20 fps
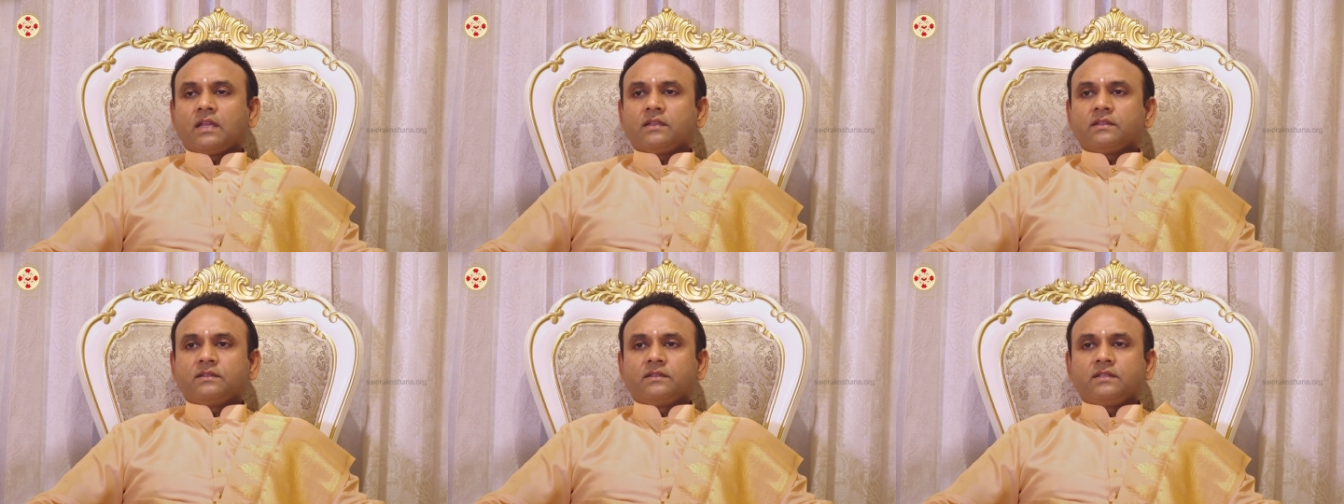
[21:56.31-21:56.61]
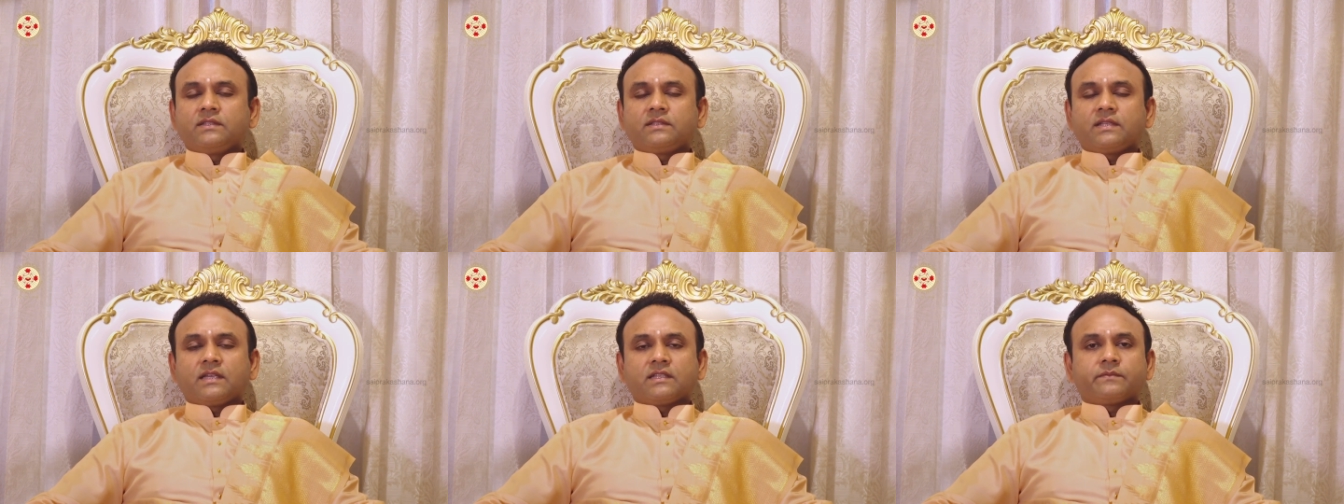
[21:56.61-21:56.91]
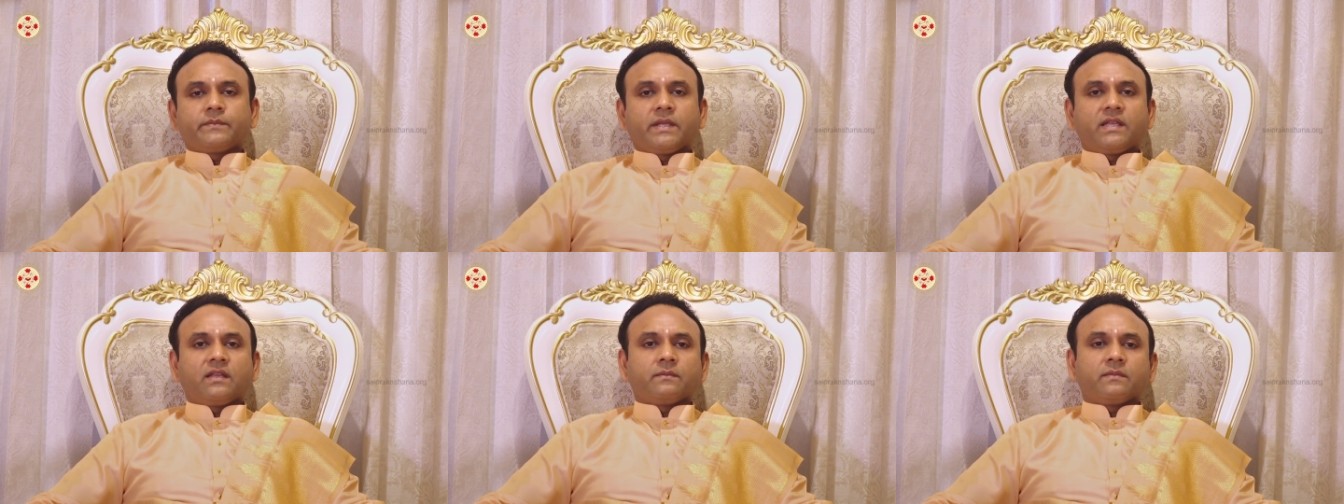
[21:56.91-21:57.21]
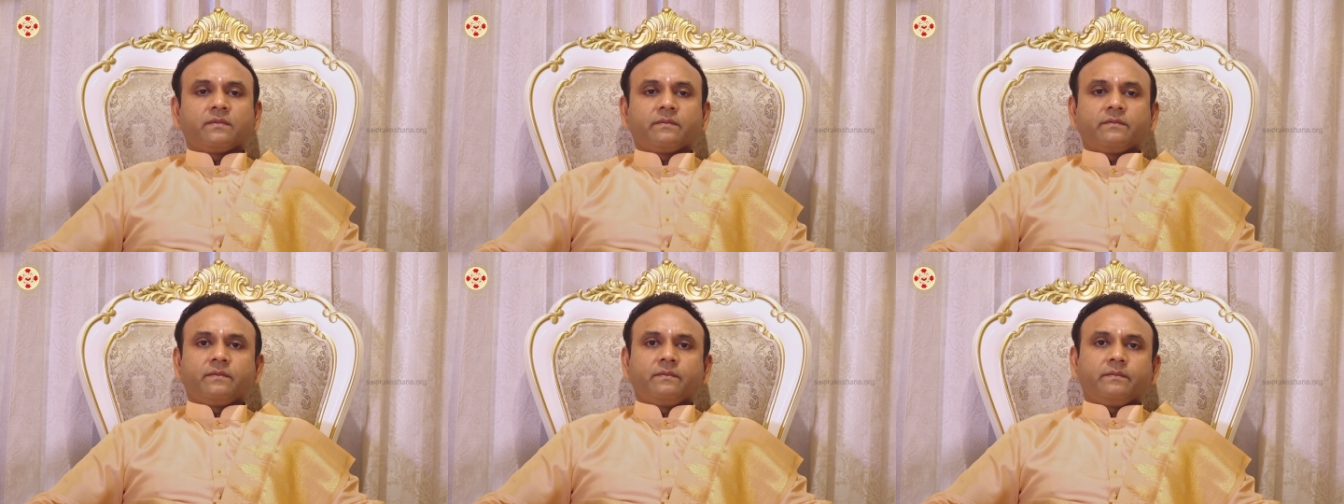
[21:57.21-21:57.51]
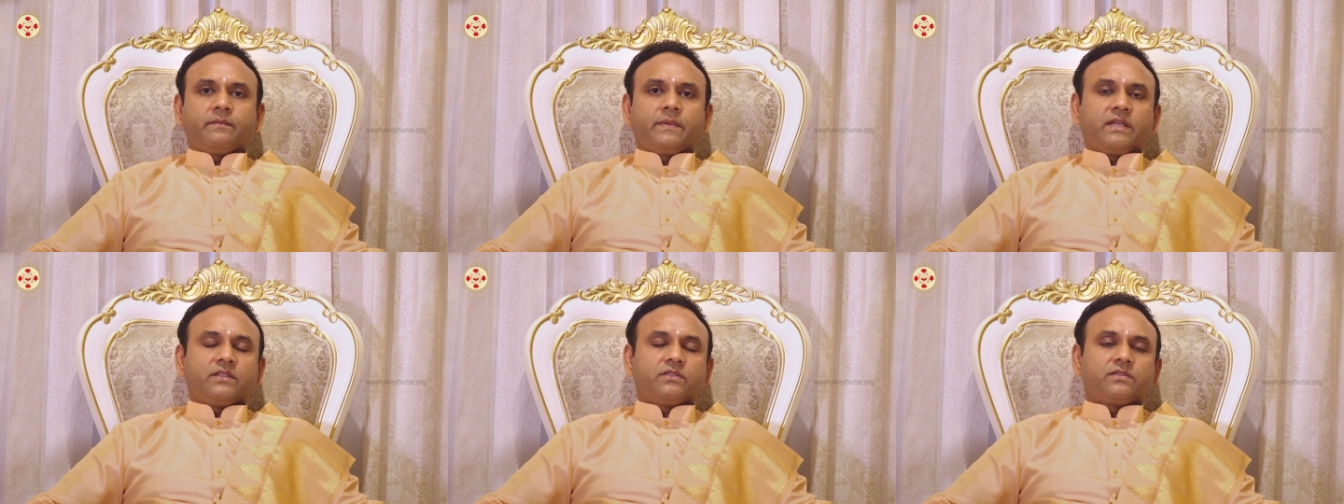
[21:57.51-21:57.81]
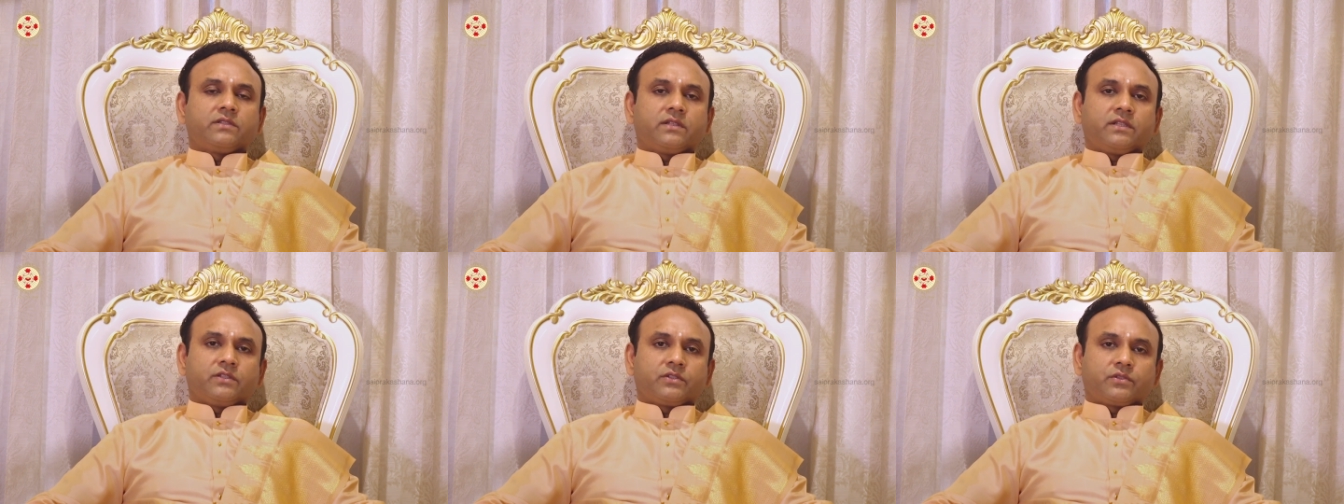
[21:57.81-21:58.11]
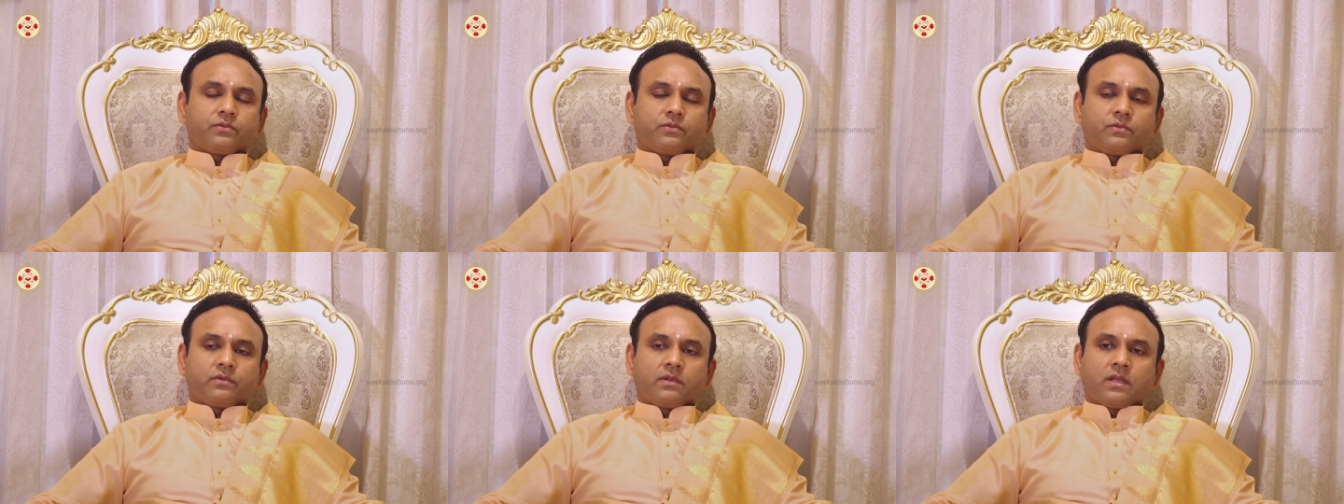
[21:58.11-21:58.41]
this has become a major
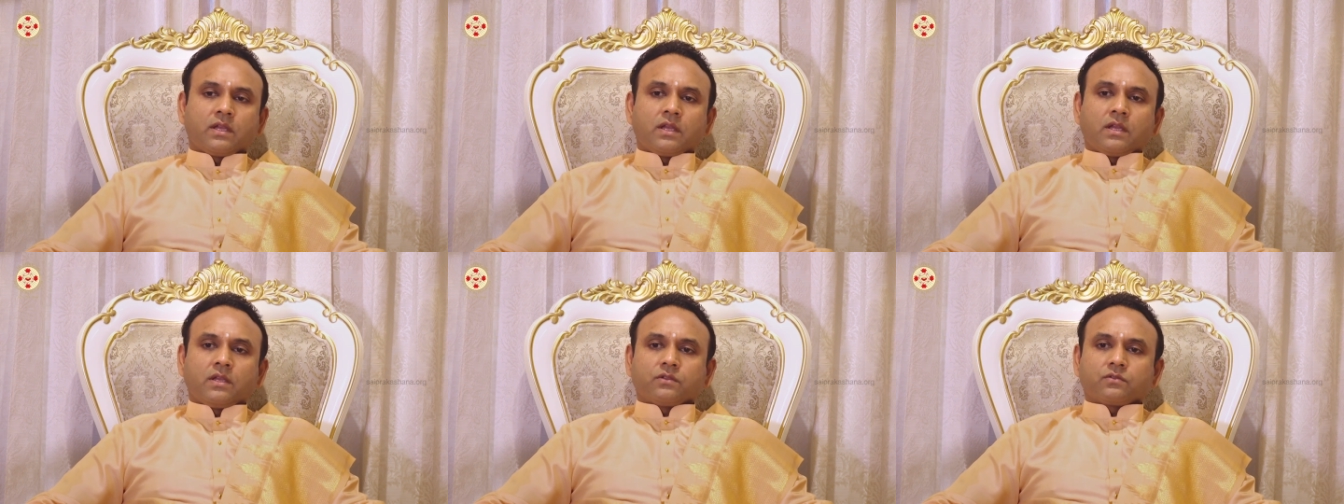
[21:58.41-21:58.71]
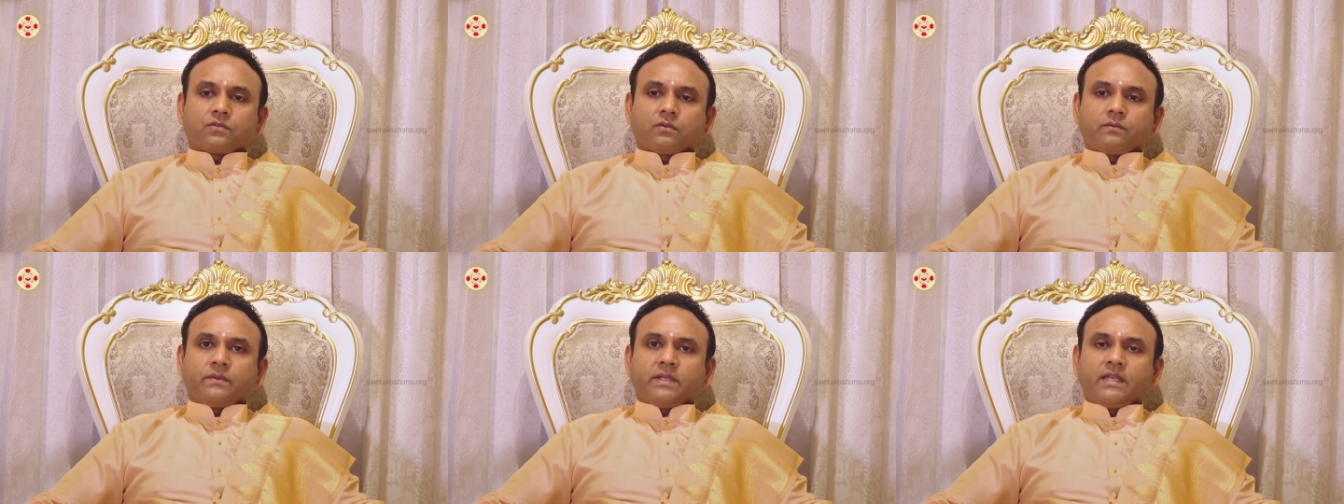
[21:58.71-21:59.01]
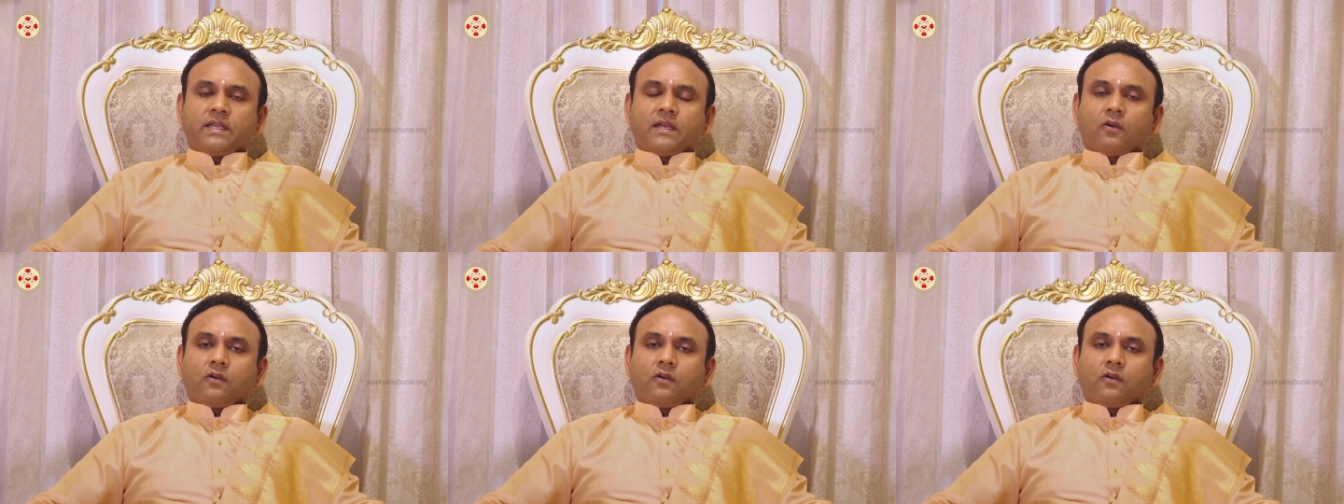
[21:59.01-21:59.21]
issue. So we